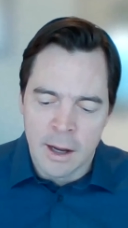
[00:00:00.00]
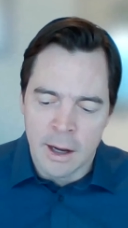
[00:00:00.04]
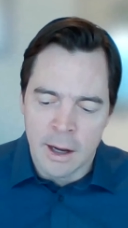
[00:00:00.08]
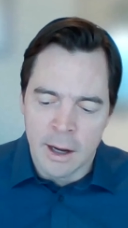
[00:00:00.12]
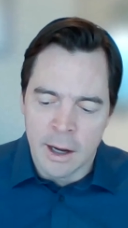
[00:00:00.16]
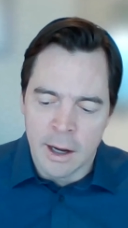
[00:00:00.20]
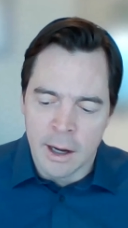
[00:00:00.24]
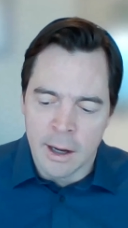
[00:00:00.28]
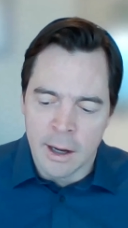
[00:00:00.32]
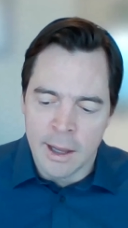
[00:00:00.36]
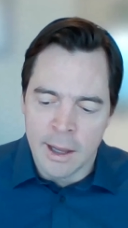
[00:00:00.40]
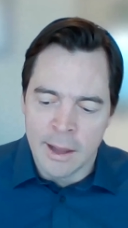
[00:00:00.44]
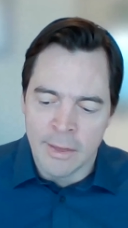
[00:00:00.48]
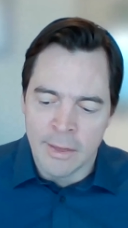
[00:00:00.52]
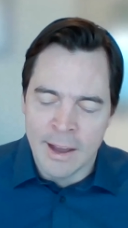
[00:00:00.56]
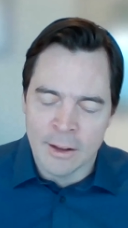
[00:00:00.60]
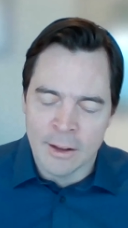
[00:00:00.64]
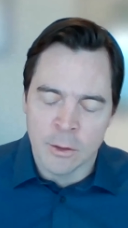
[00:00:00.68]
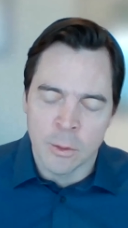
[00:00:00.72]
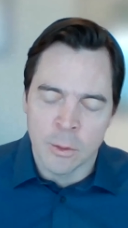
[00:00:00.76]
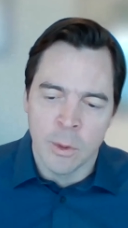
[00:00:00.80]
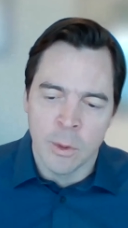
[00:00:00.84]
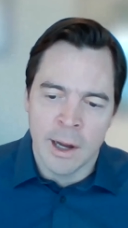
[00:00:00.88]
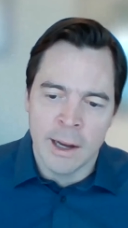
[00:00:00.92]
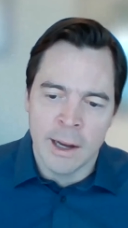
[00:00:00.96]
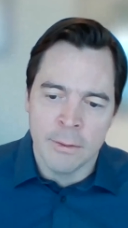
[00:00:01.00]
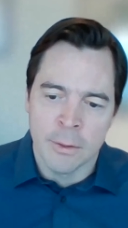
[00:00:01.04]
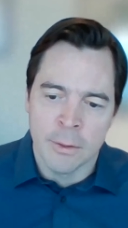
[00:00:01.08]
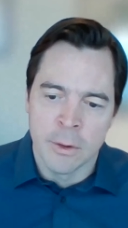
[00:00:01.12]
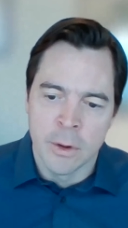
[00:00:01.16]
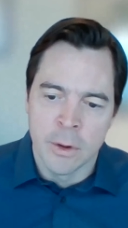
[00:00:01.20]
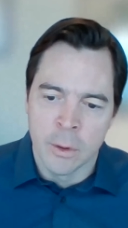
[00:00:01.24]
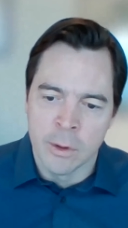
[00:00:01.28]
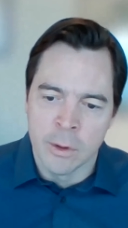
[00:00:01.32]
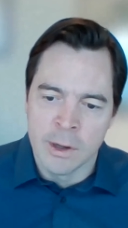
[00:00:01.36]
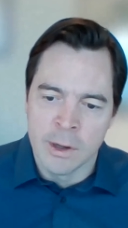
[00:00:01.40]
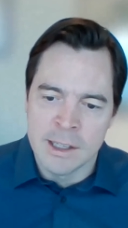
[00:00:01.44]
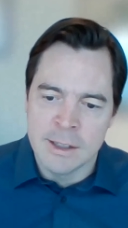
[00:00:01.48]
And that's why
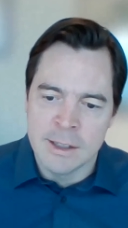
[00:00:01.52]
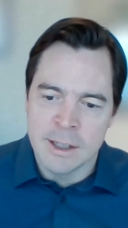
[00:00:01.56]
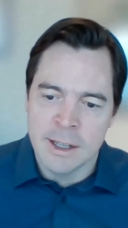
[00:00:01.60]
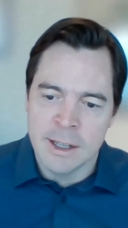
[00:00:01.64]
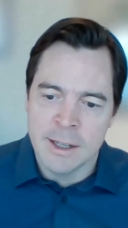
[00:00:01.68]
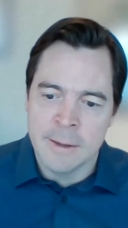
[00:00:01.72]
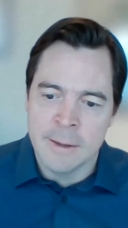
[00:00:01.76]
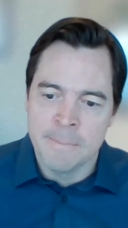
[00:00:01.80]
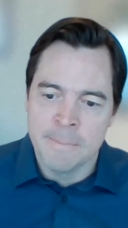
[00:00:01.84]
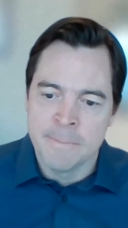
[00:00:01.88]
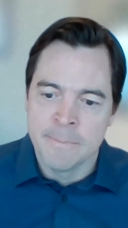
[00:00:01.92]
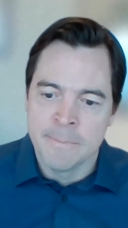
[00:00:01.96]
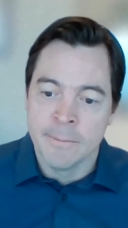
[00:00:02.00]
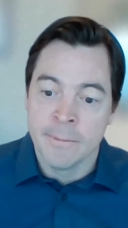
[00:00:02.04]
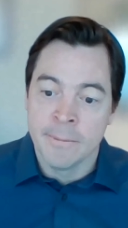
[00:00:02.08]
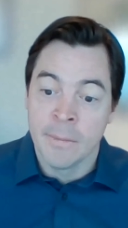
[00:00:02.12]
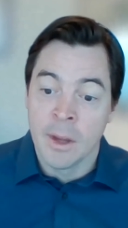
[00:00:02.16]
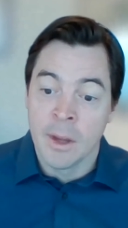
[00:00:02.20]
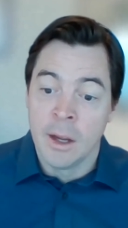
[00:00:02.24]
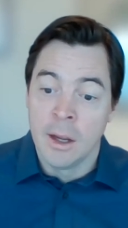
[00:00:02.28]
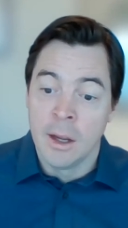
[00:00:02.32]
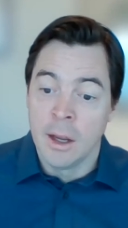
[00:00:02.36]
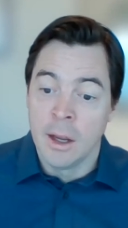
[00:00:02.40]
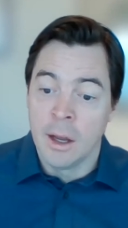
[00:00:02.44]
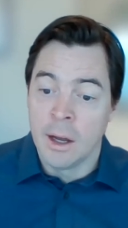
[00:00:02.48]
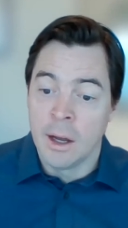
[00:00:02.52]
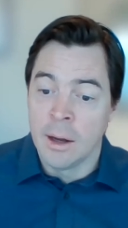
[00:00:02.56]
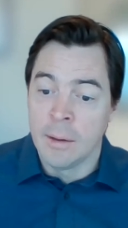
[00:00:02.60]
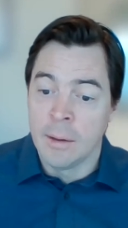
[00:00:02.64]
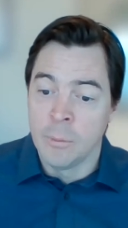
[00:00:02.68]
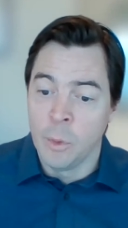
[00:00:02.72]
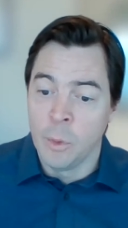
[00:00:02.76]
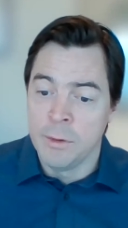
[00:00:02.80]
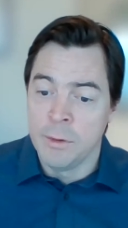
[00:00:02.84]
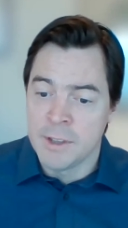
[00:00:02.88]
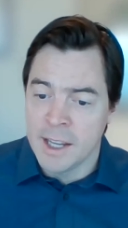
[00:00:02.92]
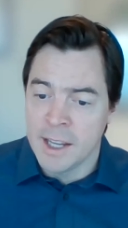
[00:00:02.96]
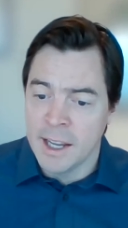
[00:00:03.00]
for NORI-D,
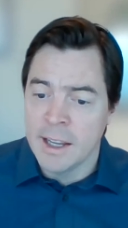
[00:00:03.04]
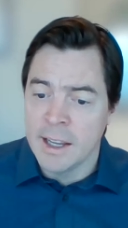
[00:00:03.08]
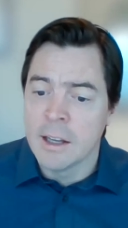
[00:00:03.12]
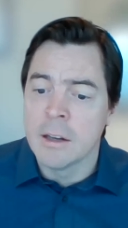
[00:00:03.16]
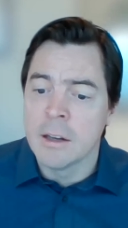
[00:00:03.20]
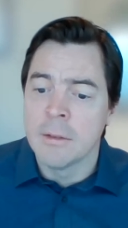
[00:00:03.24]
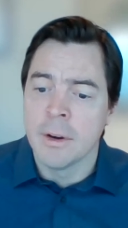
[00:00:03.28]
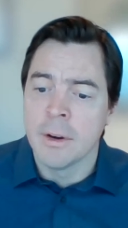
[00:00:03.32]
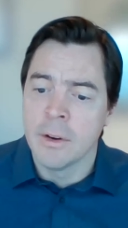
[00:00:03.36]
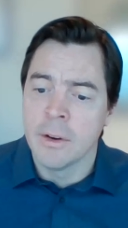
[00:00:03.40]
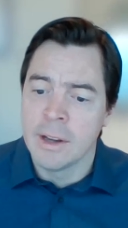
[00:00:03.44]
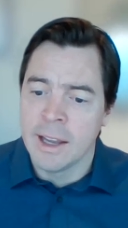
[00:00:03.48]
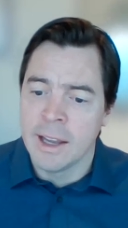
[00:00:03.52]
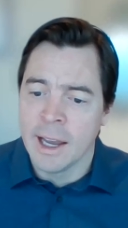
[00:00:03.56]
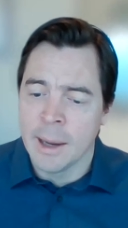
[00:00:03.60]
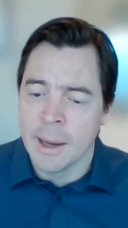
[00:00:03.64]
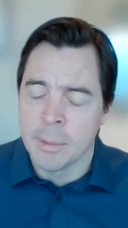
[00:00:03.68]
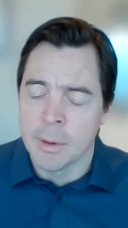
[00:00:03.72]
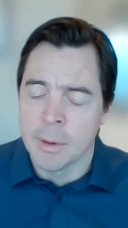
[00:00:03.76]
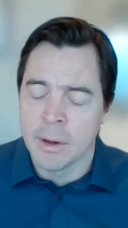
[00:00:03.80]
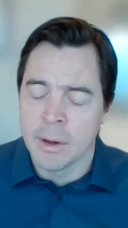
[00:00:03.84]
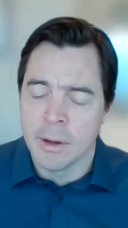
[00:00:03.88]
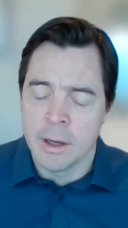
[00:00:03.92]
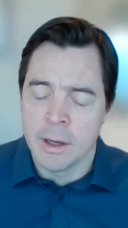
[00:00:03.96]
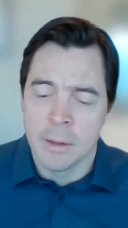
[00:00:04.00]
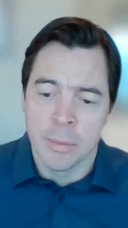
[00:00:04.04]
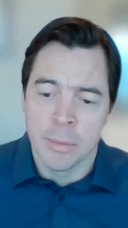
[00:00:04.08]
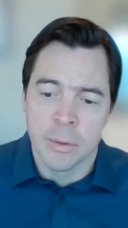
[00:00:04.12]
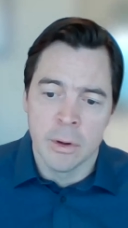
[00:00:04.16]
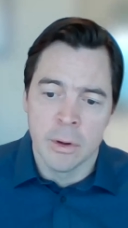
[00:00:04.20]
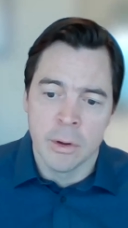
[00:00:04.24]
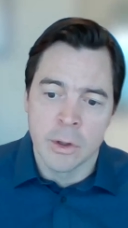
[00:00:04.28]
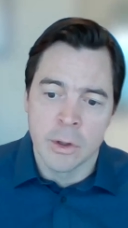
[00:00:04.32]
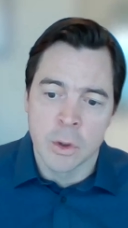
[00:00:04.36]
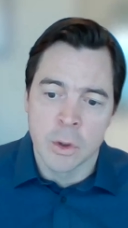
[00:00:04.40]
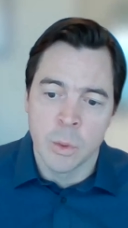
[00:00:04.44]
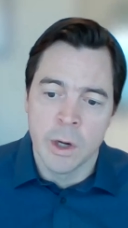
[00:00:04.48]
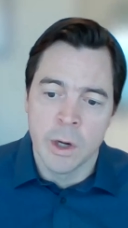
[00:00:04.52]
we've taken a very capital-light
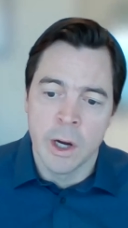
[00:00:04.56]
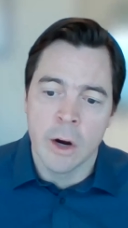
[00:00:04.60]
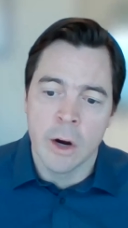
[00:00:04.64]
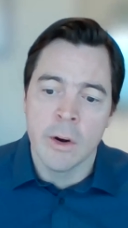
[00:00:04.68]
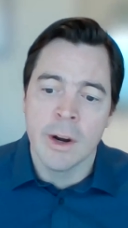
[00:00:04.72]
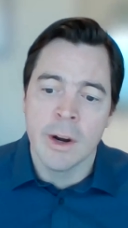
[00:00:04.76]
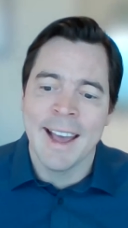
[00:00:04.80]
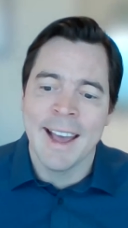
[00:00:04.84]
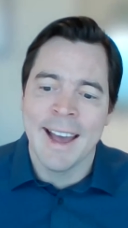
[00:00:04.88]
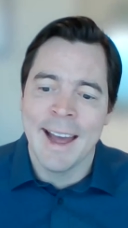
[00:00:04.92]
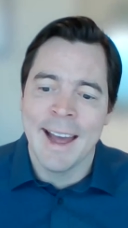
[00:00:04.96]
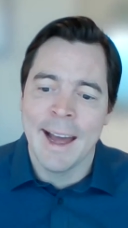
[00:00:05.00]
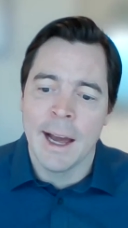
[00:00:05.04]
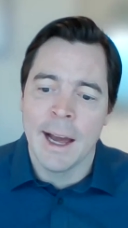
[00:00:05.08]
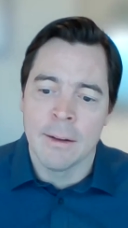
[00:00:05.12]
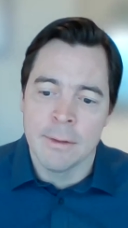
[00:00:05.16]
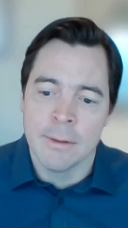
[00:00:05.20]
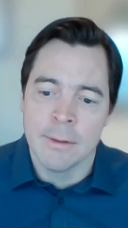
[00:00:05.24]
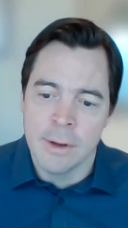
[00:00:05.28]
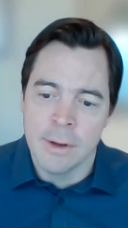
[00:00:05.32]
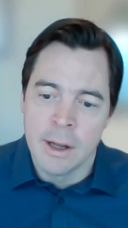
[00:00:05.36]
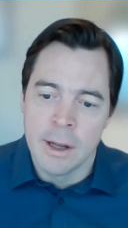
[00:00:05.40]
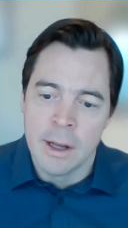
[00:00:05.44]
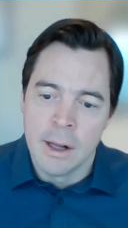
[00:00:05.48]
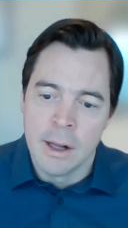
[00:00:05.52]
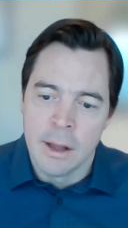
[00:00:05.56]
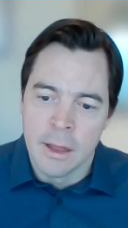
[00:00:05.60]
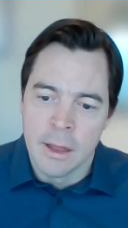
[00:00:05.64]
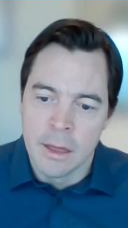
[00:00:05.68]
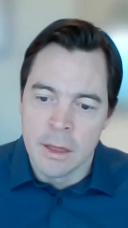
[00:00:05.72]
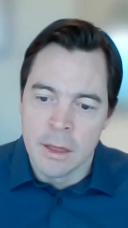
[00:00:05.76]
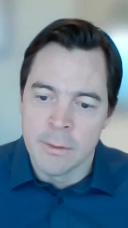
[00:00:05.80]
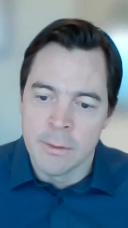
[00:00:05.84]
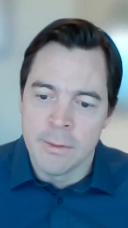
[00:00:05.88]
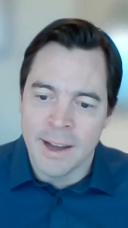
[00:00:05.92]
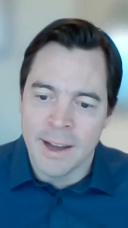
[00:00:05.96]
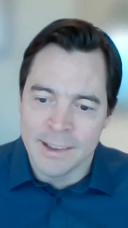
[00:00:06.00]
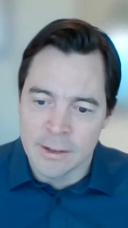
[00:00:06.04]
approach. We already have
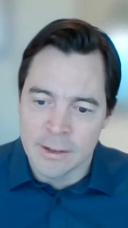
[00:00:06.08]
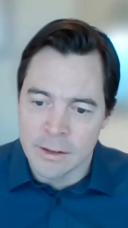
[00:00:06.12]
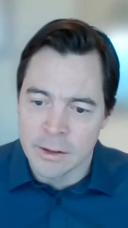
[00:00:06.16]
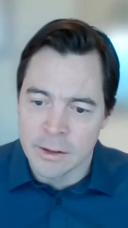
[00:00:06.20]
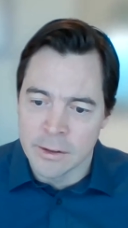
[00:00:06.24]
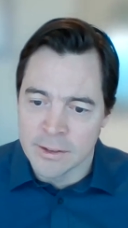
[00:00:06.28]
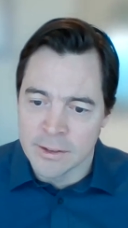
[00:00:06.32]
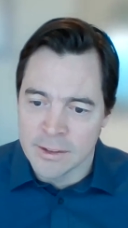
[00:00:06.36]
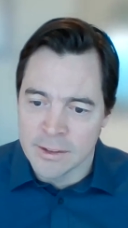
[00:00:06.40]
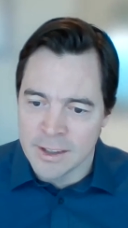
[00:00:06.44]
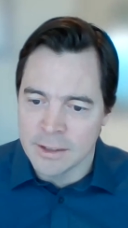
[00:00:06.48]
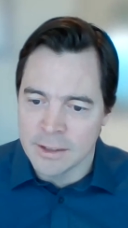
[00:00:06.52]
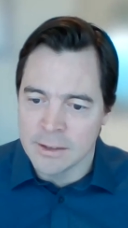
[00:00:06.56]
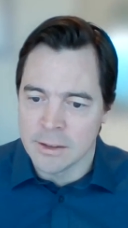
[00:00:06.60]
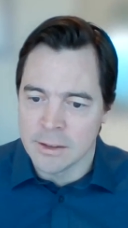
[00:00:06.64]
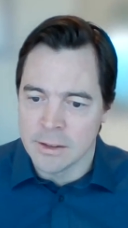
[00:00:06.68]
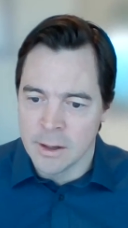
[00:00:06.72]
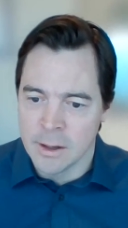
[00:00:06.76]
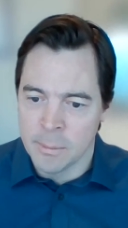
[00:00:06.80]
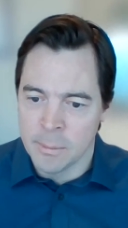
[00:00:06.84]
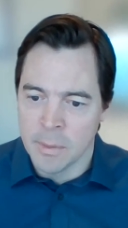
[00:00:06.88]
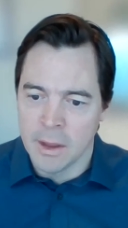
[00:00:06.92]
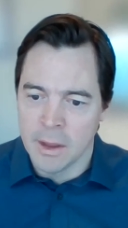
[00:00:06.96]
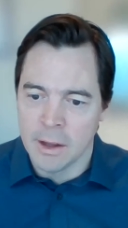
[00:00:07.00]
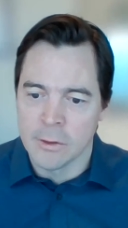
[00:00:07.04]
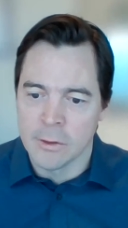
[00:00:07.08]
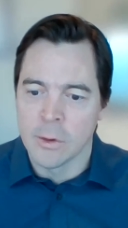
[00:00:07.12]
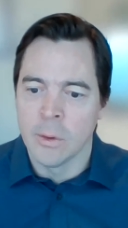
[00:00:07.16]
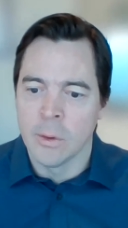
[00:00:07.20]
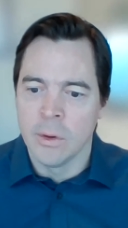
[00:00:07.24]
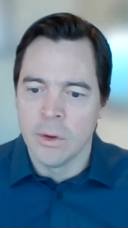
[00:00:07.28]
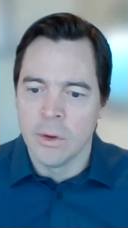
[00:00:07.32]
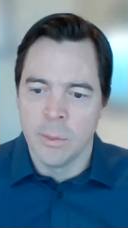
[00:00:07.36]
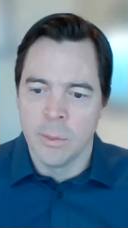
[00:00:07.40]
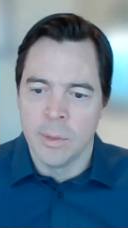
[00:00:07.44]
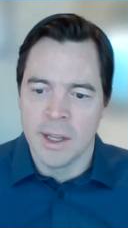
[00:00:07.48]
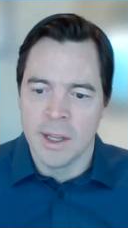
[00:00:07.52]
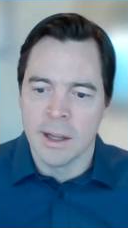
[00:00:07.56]
the vessel system that's
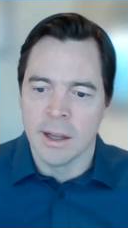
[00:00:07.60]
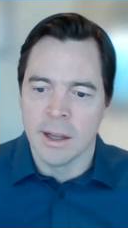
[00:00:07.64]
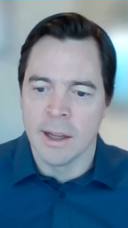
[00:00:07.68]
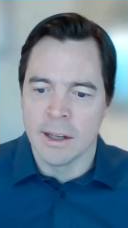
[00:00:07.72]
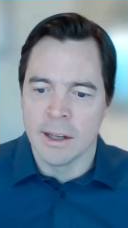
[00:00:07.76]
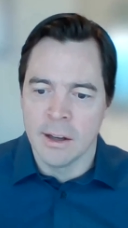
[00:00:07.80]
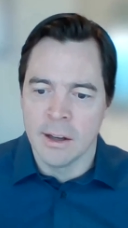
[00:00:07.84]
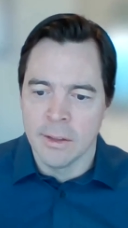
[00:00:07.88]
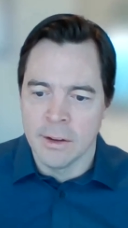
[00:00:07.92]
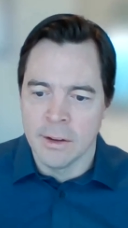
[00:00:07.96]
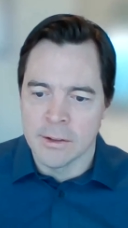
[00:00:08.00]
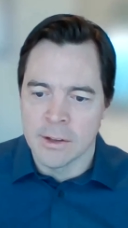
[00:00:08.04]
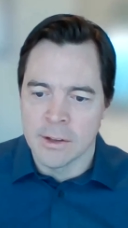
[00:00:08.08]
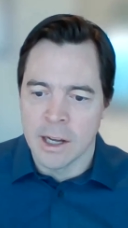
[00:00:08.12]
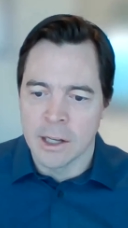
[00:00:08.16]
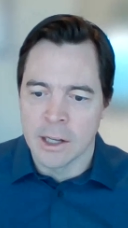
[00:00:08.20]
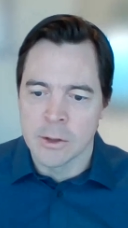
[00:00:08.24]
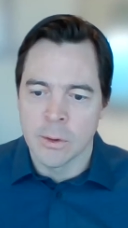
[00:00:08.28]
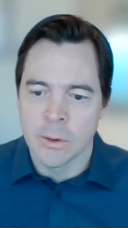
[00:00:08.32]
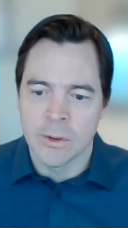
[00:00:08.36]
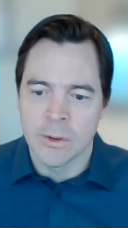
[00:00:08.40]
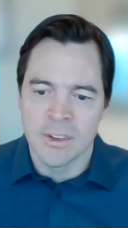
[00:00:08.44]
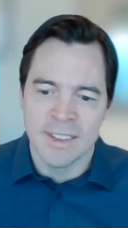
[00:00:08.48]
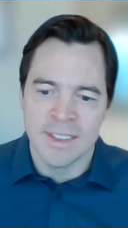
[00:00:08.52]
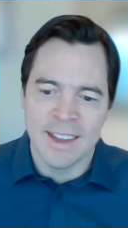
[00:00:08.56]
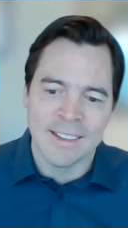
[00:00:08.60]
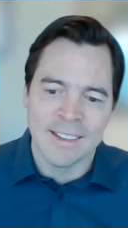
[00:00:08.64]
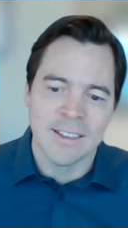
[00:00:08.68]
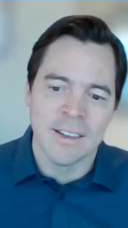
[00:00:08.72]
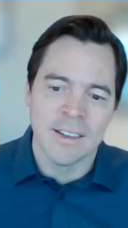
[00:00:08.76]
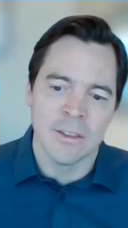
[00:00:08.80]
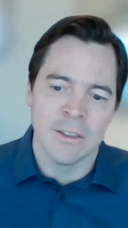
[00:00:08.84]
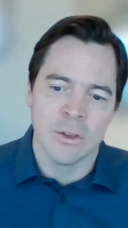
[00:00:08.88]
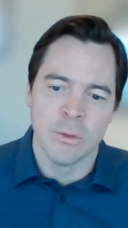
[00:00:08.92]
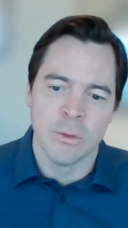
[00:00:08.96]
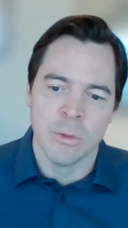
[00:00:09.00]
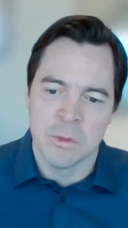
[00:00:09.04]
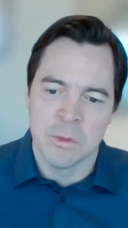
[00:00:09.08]
going to be collecting these nodules. And that
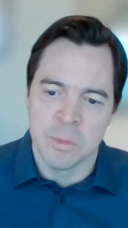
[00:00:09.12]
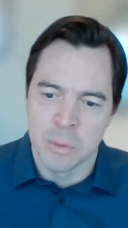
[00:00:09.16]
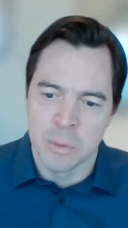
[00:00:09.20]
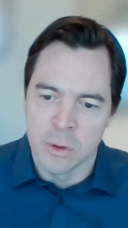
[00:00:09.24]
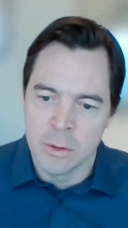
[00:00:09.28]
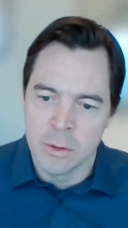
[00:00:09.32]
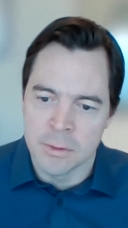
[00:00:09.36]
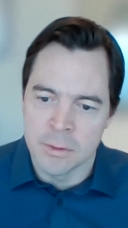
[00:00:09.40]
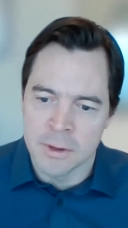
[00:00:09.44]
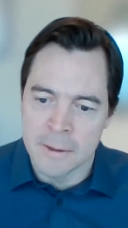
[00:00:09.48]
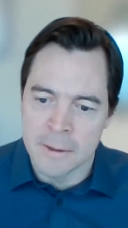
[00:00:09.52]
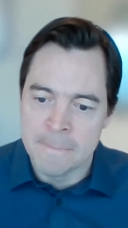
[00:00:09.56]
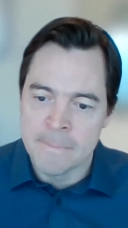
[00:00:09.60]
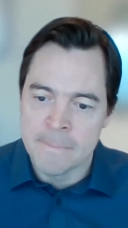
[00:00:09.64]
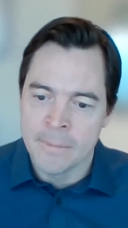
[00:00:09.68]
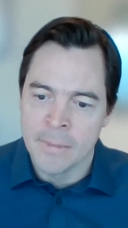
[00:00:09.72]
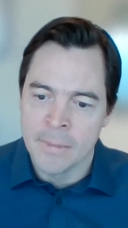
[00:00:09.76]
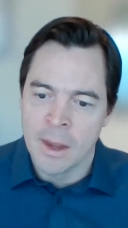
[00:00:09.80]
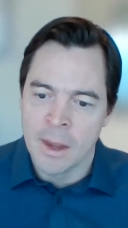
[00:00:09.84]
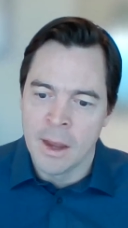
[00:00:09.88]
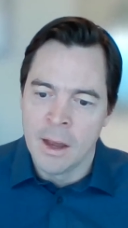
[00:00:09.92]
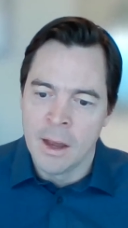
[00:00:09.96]
system was proven